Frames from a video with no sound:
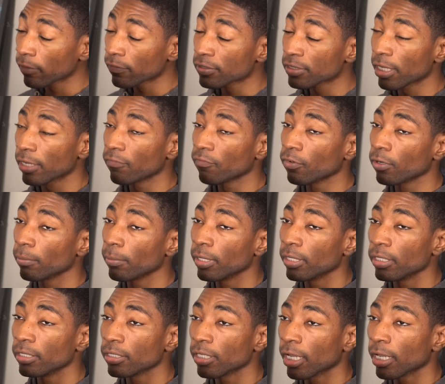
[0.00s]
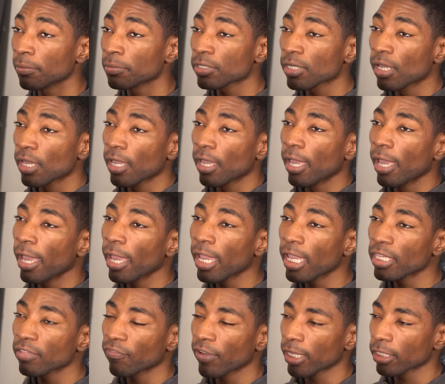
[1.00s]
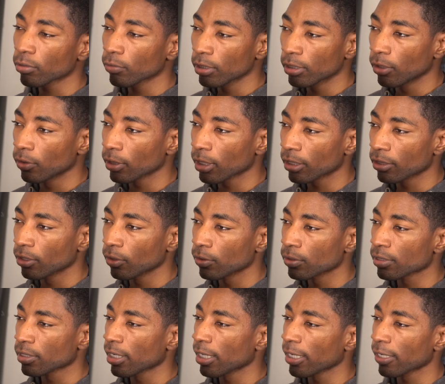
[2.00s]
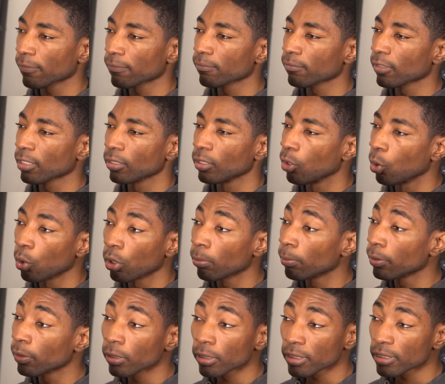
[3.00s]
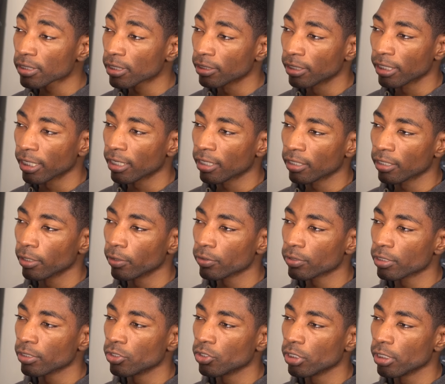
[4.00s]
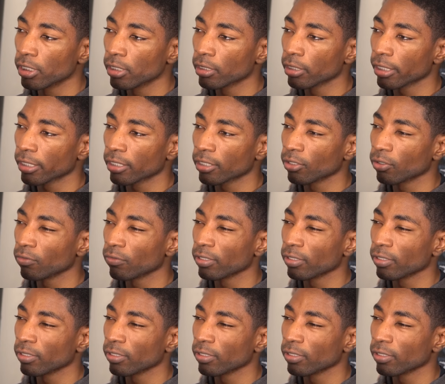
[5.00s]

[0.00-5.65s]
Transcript: I've said for many times, a the fact that we don't get those like lore books that they get in the OCG, like they'll